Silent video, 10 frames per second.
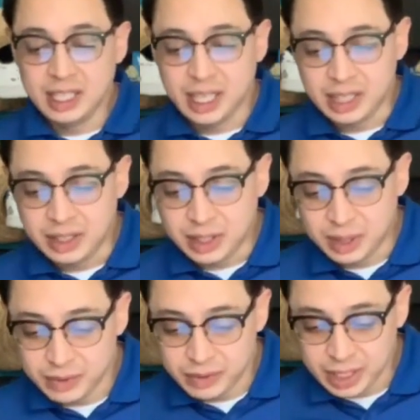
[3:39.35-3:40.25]
and
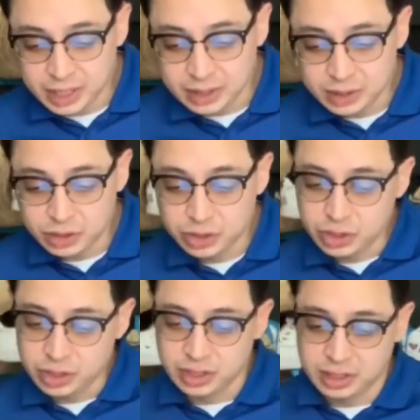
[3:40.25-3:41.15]

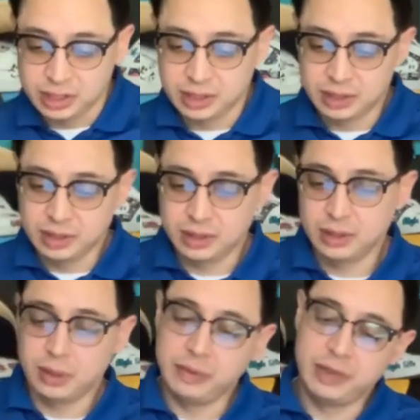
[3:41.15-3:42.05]
covetousness.
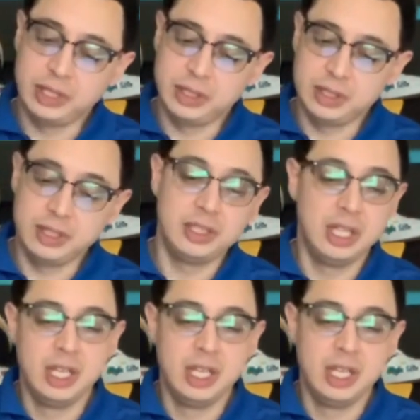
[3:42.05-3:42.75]
Covetousness.